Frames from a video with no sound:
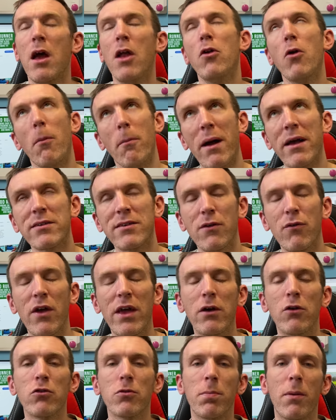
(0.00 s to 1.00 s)
not massive
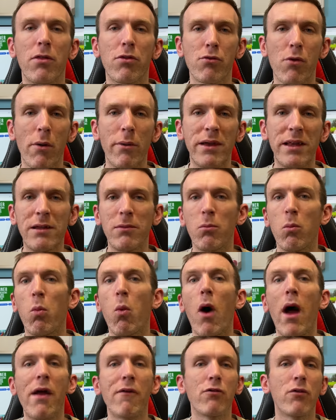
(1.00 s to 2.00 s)
hills, but throw in
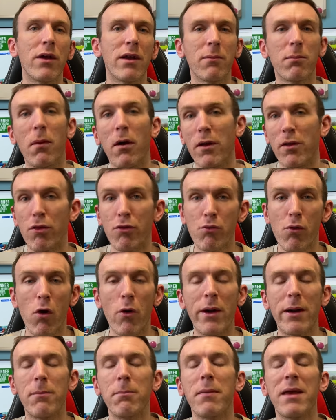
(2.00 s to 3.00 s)
whatever it might
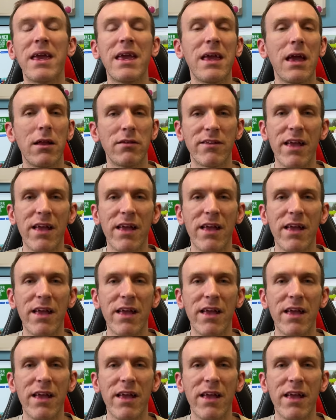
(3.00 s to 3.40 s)
throw at me,